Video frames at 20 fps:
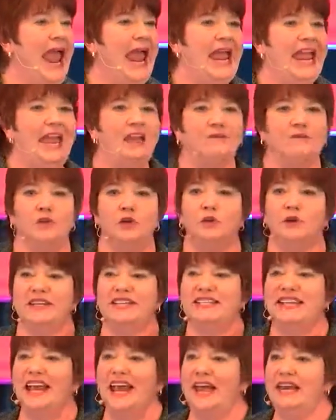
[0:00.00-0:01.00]
If you
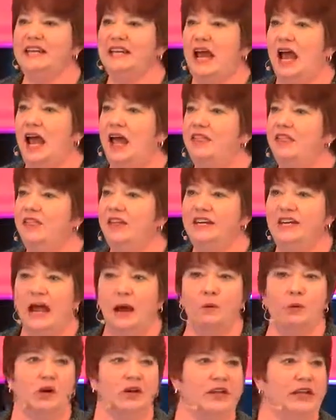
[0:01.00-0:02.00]
attend the
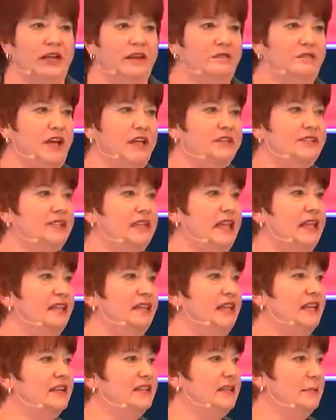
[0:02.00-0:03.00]
networking events in
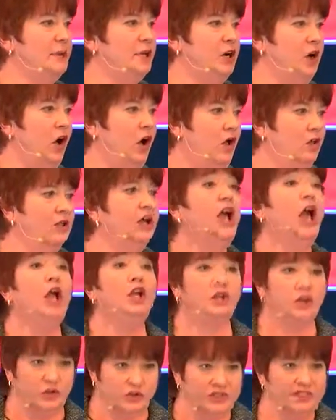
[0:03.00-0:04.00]
the exhibit hall,
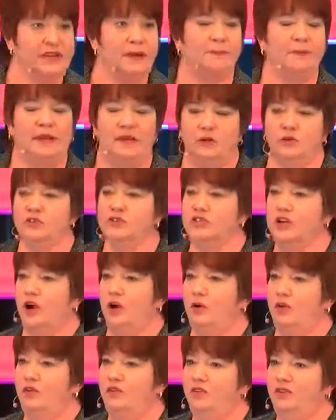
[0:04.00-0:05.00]
you're skipping your
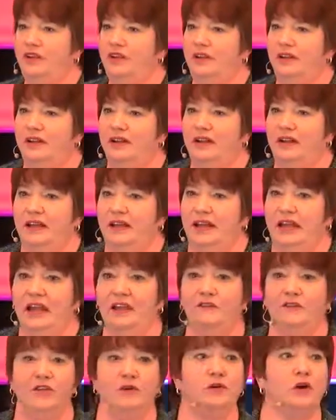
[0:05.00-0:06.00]
stone.
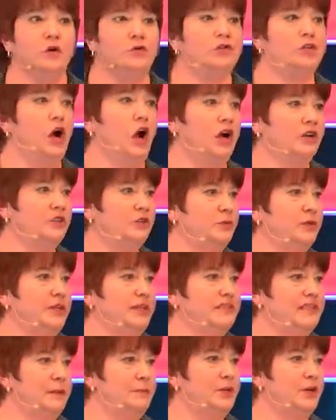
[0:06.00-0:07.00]
If you go talk to an
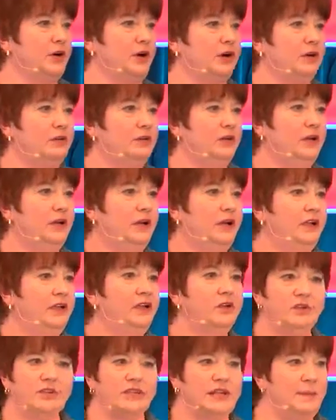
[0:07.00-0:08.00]
exhibitor,
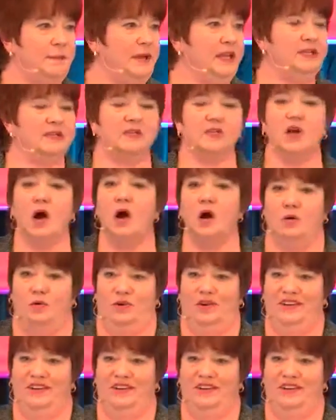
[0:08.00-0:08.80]
you're skipping a stone.